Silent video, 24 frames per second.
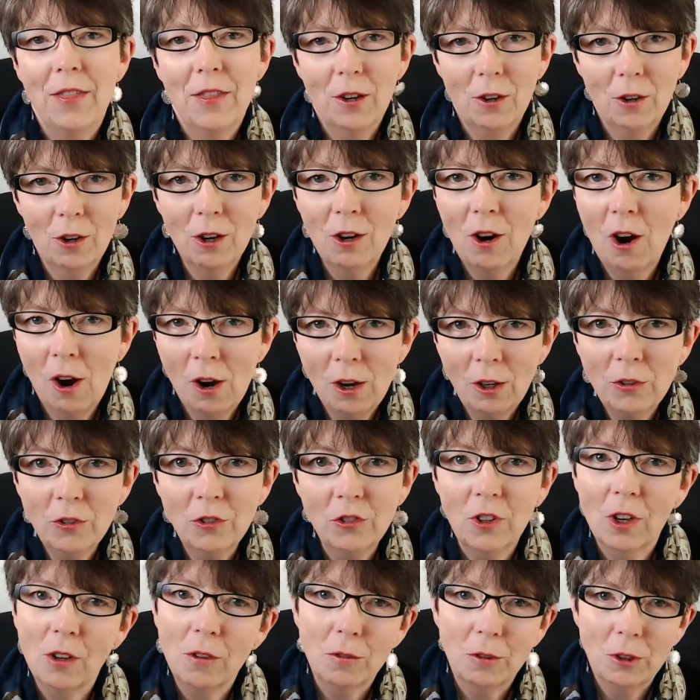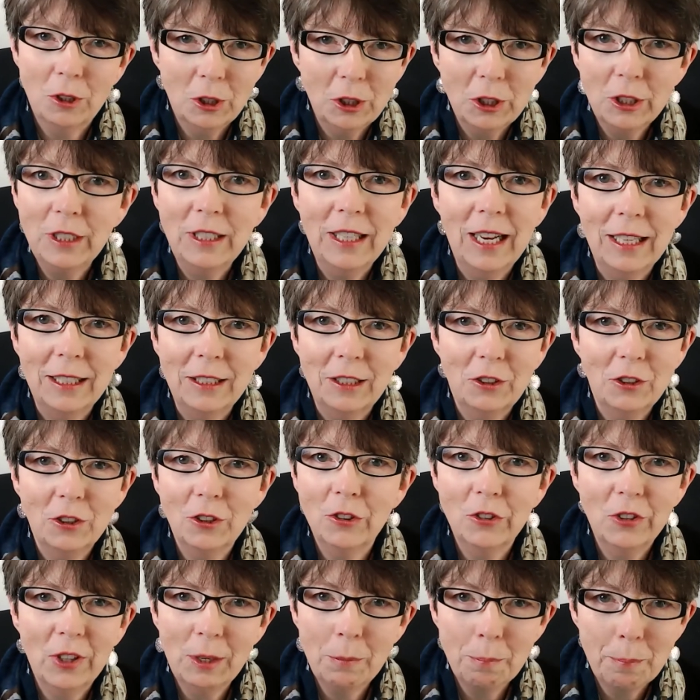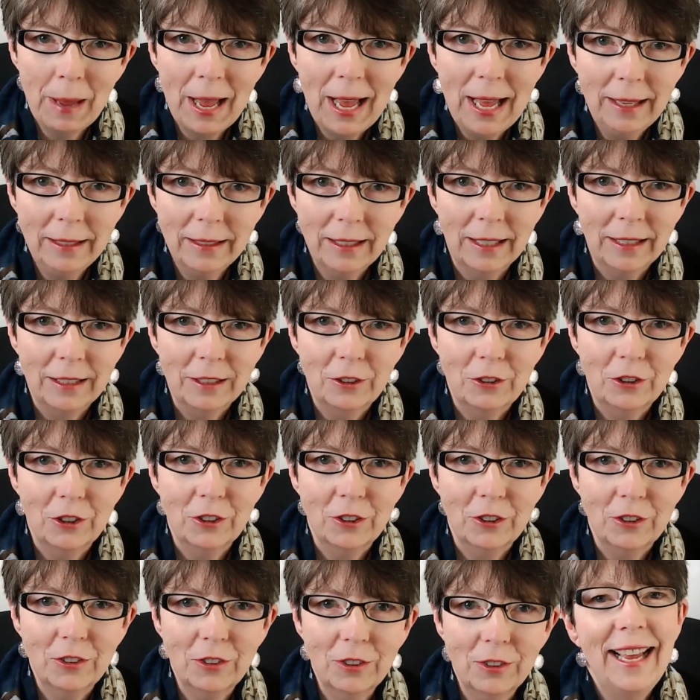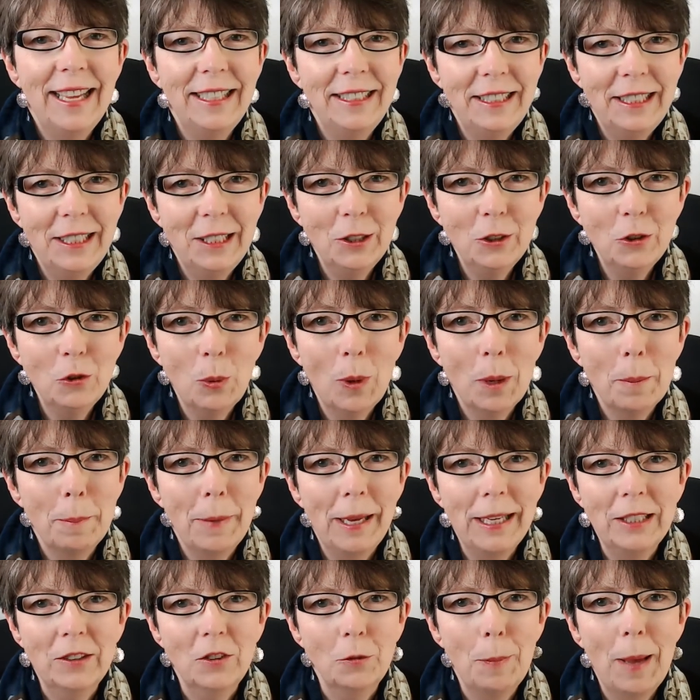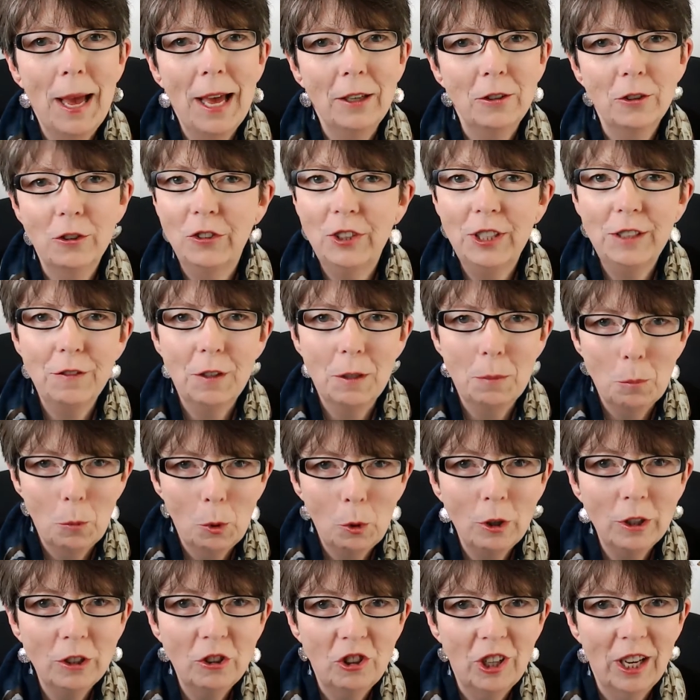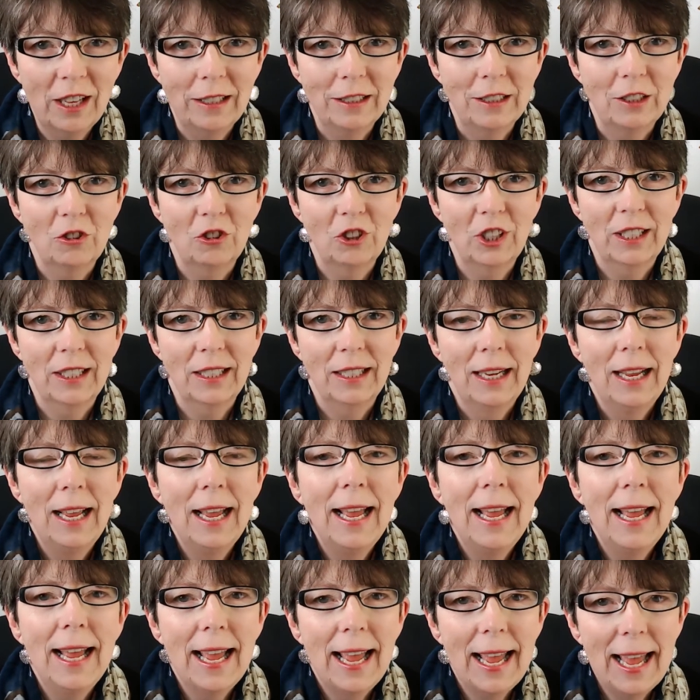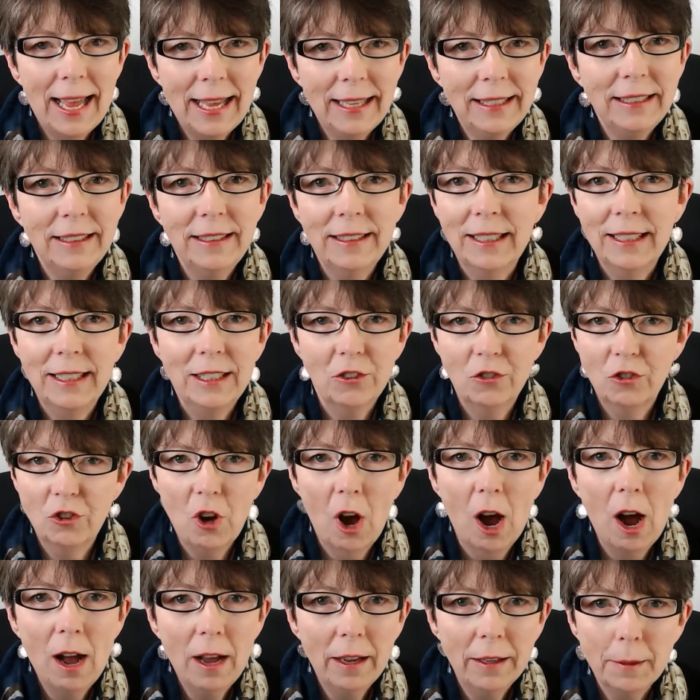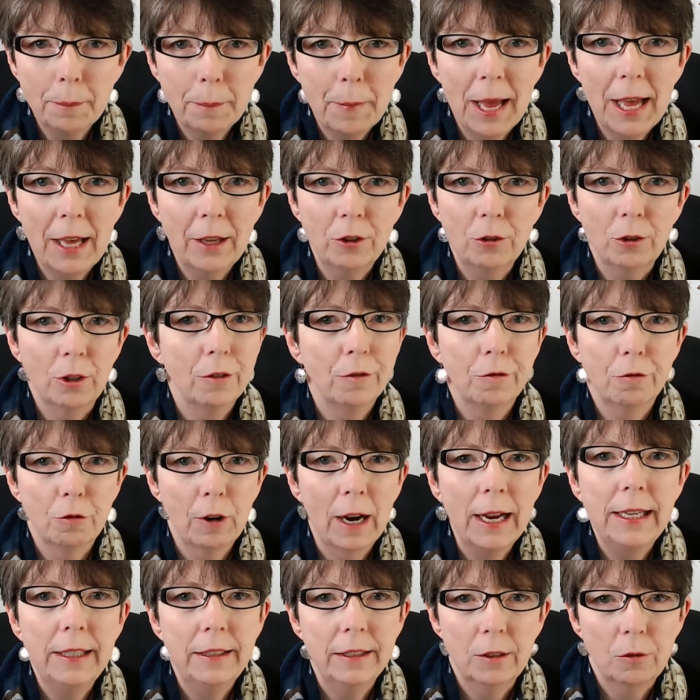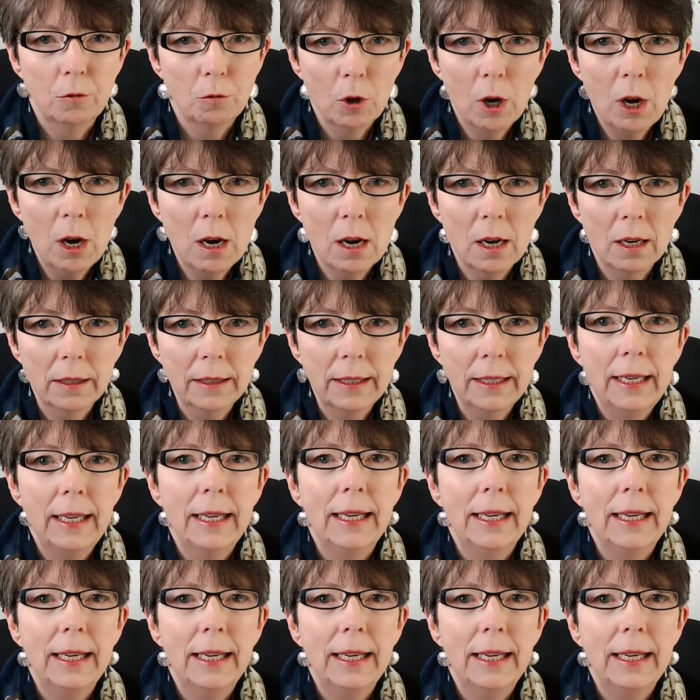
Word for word: there are also good editors and bad editors. And here's what makes matters even more challenging editing is not a matter of right and wrong.